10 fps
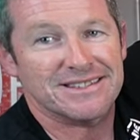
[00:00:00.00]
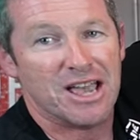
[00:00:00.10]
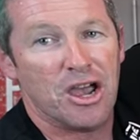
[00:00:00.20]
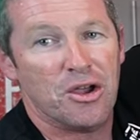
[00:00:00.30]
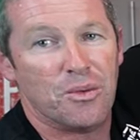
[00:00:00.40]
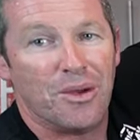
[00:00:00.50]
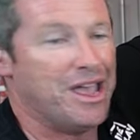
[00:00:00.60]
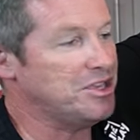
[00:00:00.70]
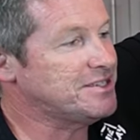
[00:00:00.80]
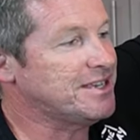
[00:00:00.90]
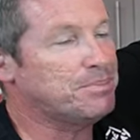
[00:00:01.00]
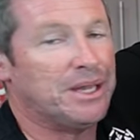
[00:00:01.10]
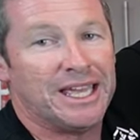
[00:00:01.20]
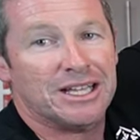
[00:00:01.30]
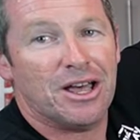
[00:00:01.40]
So you
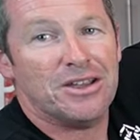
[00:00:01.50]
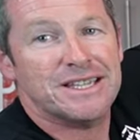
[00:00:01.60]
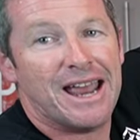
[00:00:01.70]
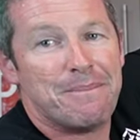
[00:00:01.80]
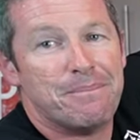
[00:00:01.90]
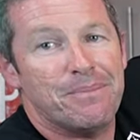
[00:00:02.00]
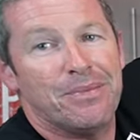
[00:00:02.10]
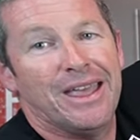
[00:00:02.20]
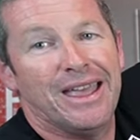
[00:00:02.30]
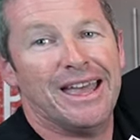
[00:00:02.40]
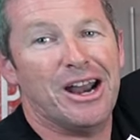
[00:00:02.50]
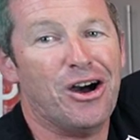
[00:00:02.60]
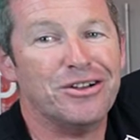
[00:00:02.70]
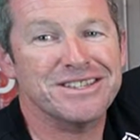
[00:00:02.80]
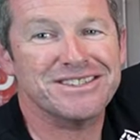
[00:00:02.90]
simply close it up, it
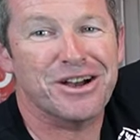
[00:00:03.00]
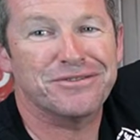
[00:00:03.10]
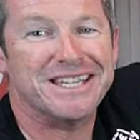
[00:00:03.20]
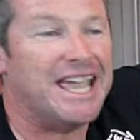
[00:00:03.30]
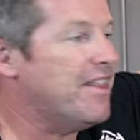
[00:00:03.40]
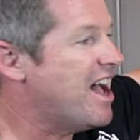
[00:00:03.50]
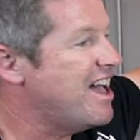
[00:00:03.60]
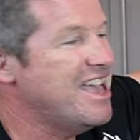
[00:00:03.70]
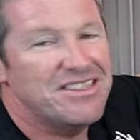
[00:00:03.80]
holds itself together.